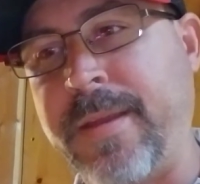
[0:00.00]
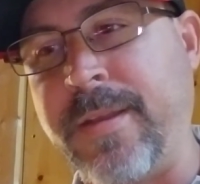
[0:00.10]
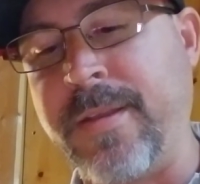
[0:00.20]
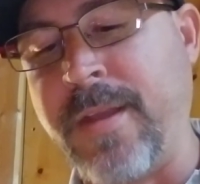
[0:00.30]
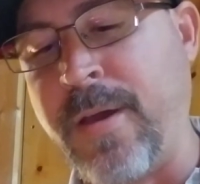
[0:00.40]

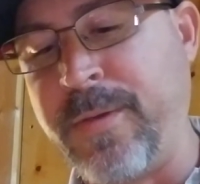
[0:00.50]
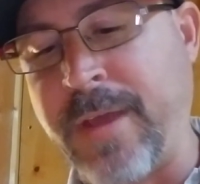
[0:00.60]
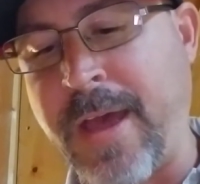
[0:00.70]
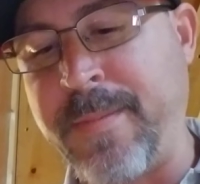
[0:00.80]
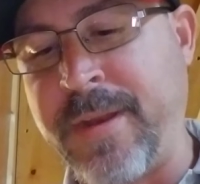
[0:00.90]
No
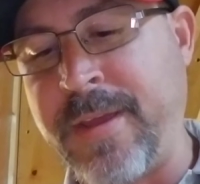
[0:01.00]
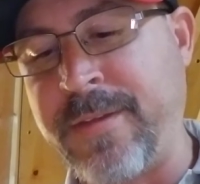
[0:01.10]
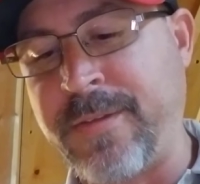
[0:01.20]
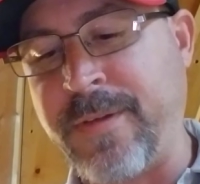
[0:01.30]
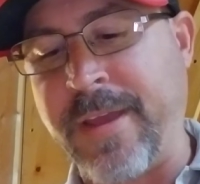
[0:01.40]
time in
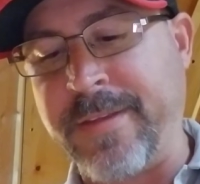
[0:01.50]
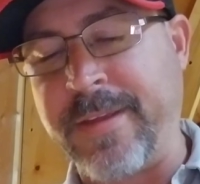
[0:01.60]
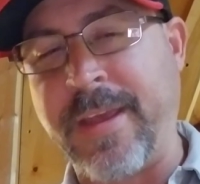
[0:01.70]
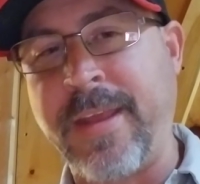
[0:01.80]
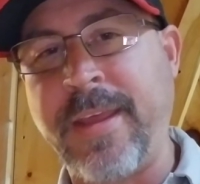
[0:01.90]
history has
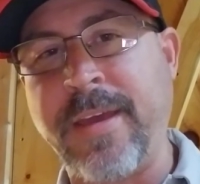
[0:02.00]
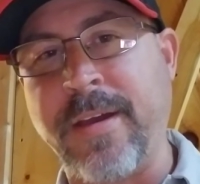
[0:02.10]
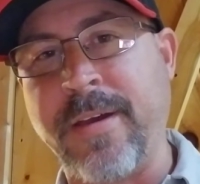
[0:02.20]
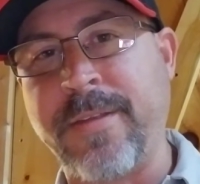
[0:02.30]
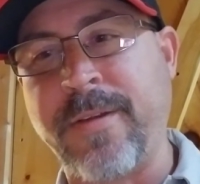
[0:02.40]
any
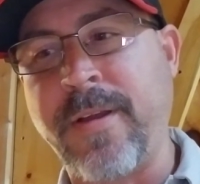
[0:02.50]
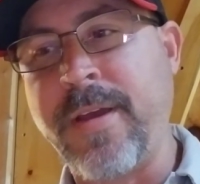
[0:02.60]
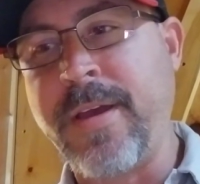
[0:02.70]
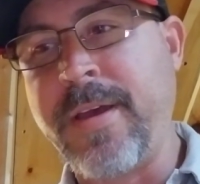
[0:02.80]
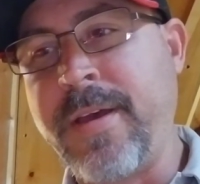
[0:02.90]
other
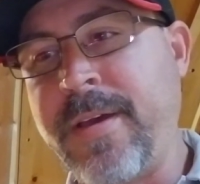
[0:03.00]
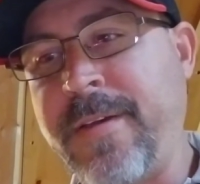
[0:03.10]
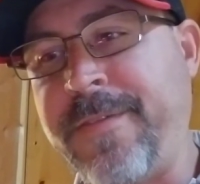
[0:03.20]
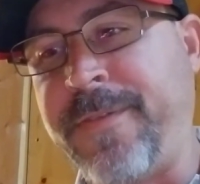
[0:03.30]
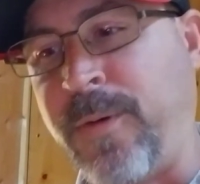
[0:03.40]

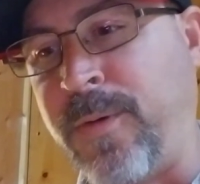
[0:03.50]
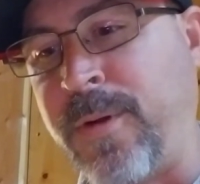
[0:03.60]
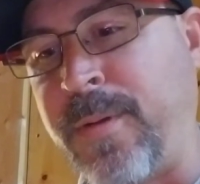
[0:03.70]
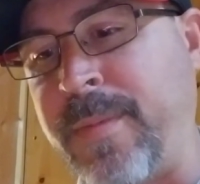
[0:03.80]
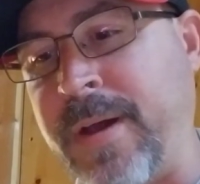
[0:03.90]

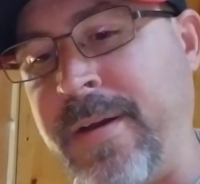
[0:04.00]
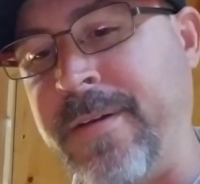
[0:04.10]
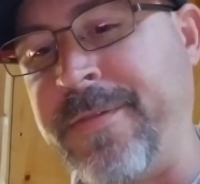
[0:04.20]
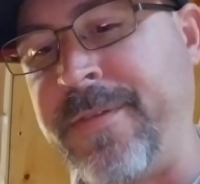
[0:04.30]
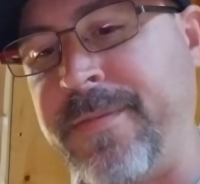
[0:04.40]
form
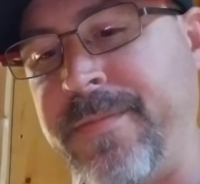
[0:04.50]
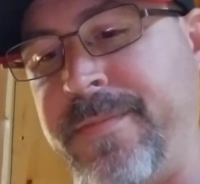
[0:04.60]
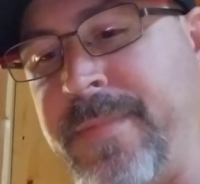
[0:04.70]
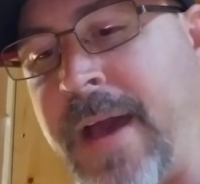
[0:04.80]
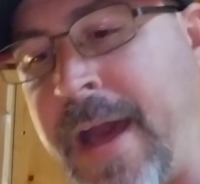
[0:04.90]
of
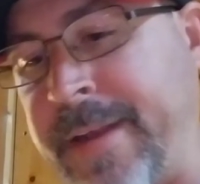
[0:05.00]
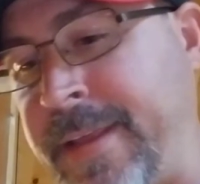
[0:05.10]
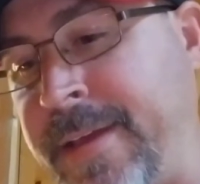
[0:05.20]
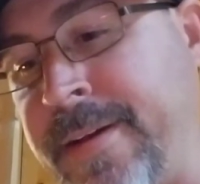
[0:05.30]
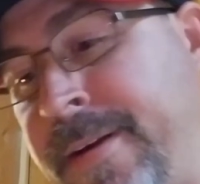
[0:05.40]

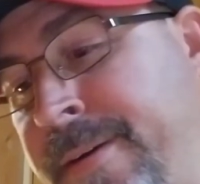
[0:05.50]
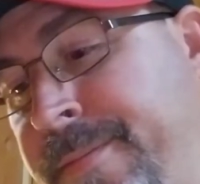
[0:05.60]
idea